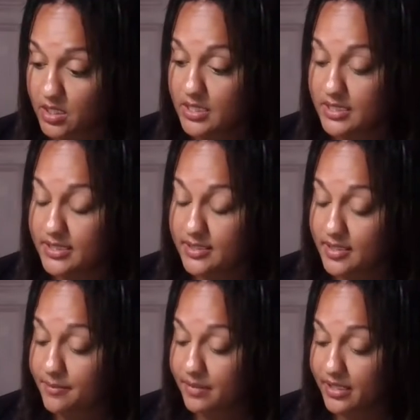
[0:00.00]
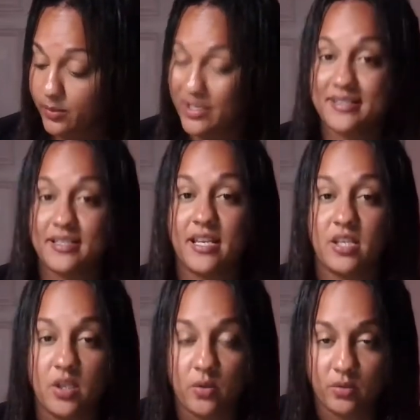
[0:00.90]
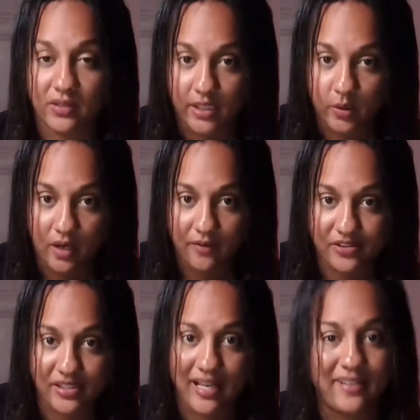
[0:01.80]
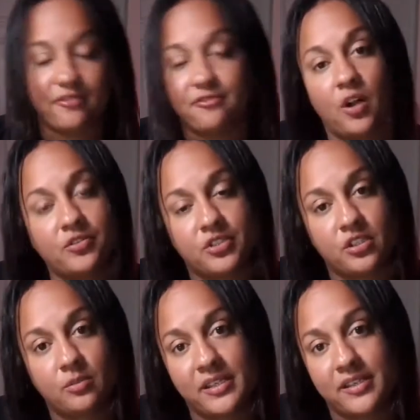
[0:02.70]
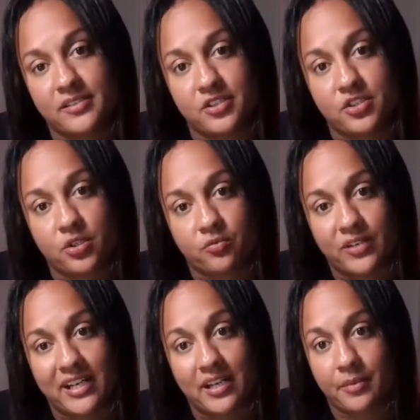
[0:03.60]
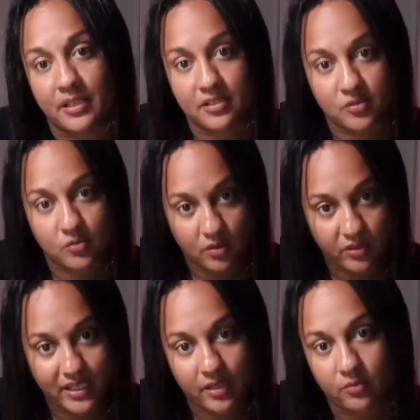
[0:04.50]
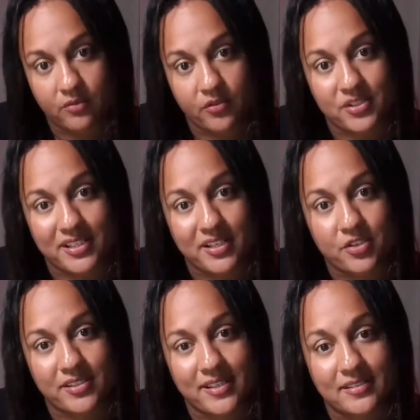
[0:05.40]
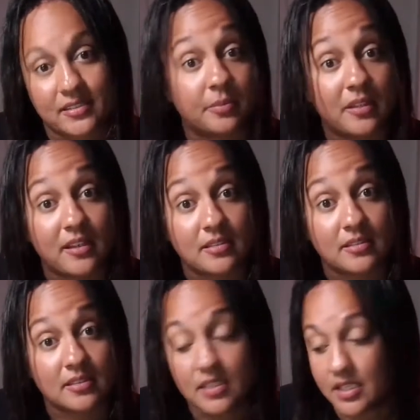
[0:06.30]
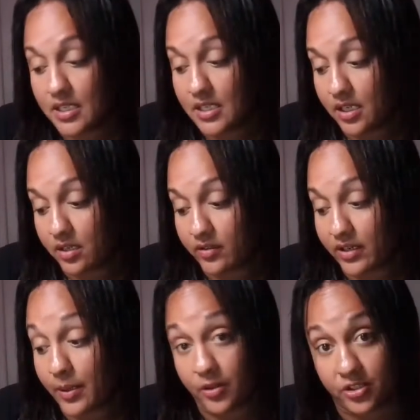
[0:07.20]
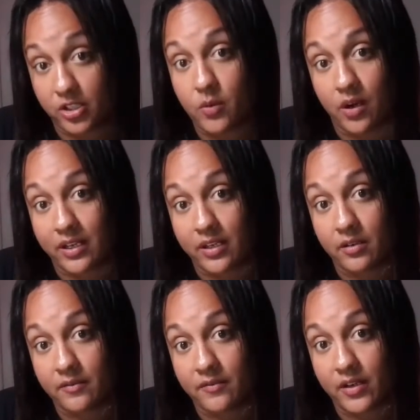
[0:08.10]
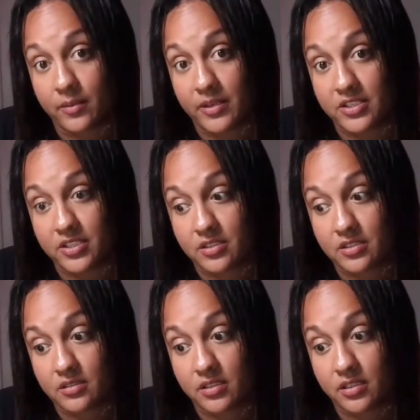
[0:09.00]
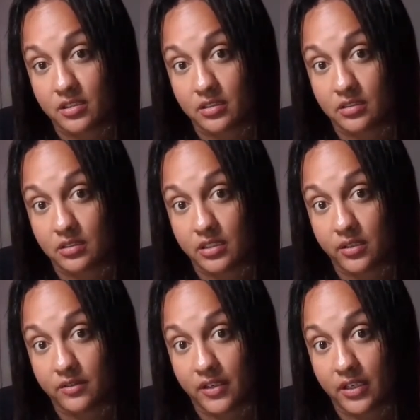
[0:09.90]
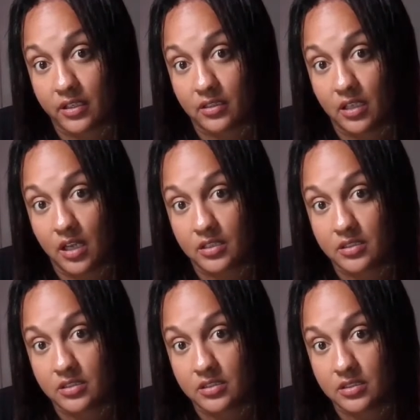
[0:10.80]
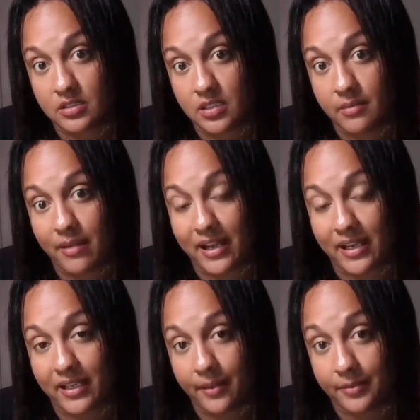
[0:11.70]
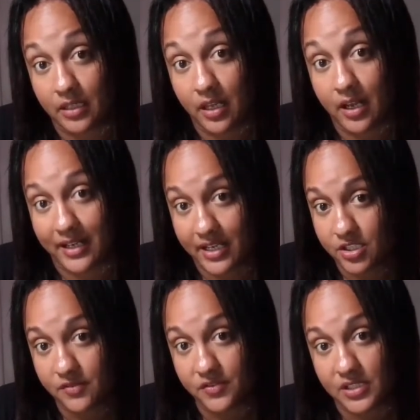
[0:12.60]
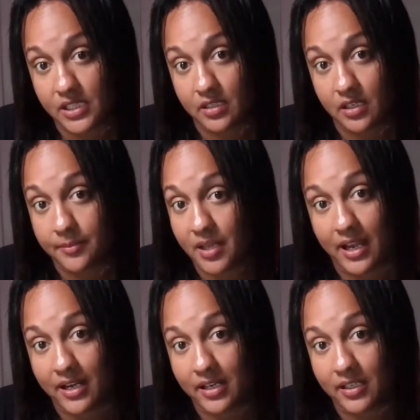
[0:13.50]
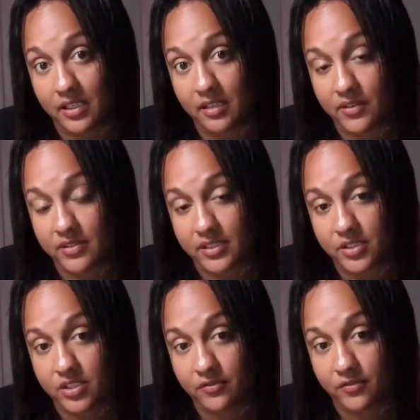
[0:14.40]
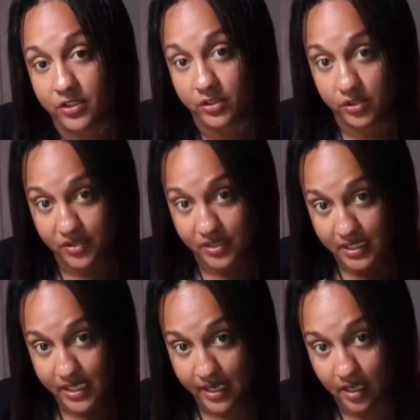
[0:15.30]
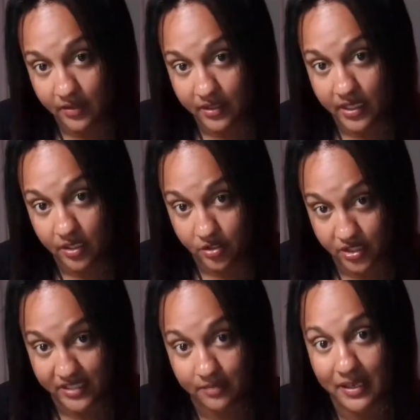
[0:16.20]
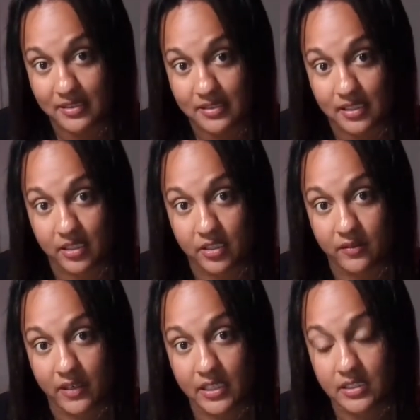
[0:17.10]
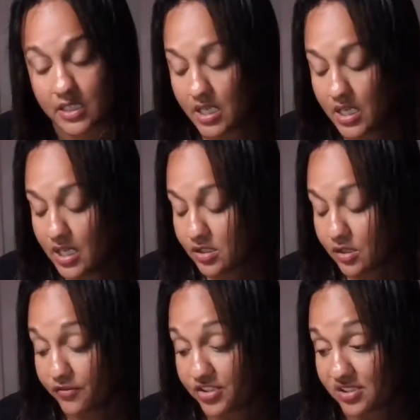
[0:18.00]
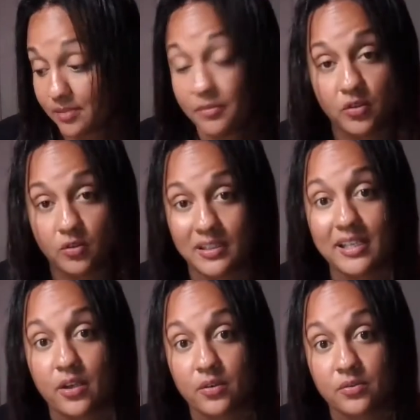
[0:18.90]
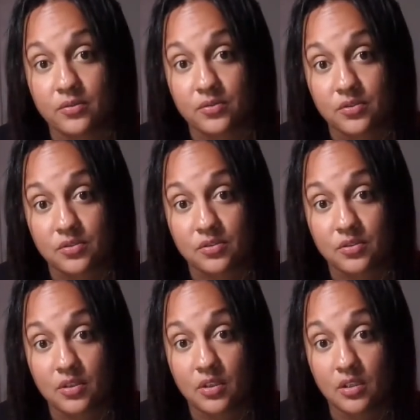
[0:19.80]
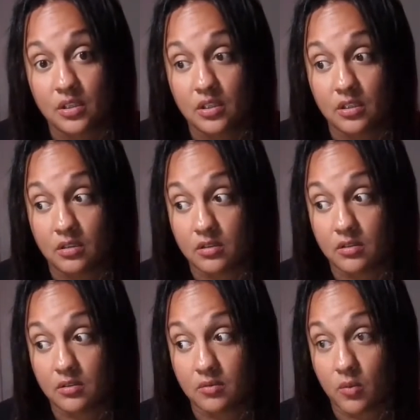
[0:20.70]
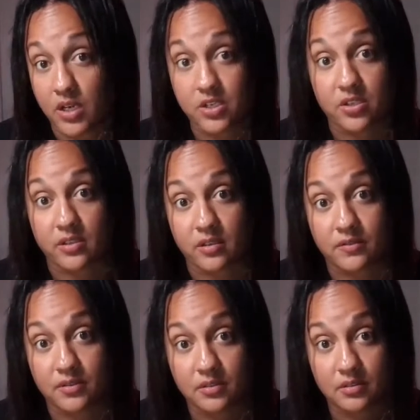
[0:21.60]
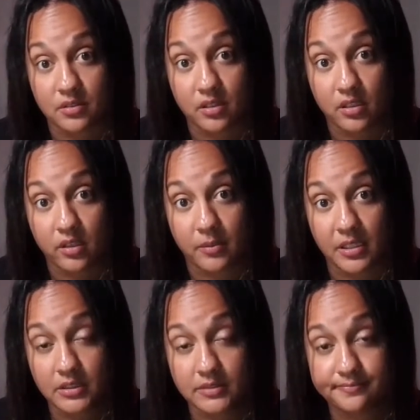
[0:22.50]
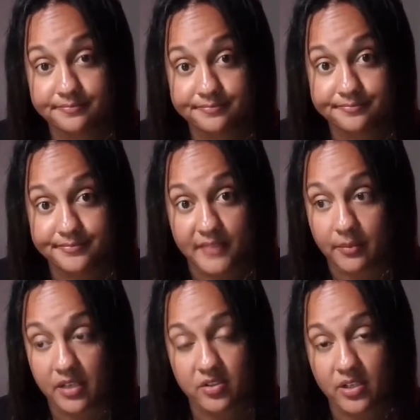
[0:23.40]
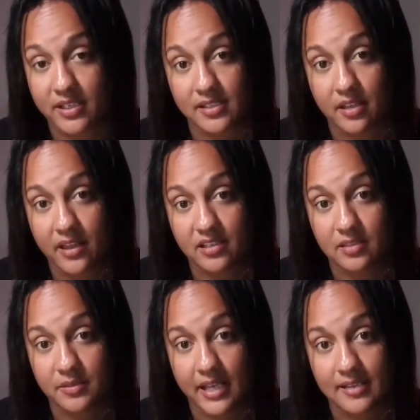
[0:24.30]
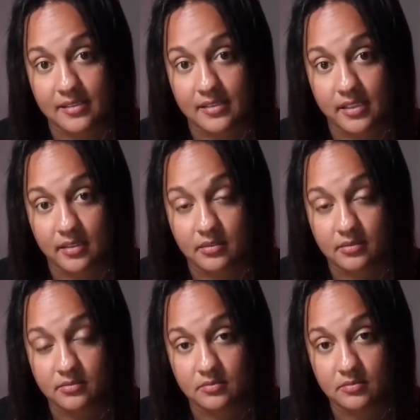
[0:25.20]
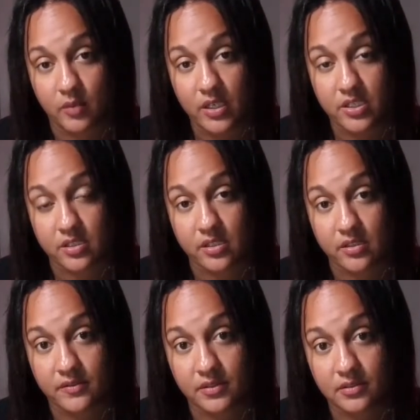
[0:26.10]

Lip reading: Somebody. When I say you, Leo, obviously I default to you because it's your reading, but again, reverse energies as it applies. All right, although you are here very much clarifying a lot and backing up a lot. As you've seen, I'm not hiding any of this energy for you. You see how the energy is painting here, right? So for some of you Leos, watch yourselves. You know what I mean? I'm not trying to say that to be nasty. Watch yourselves.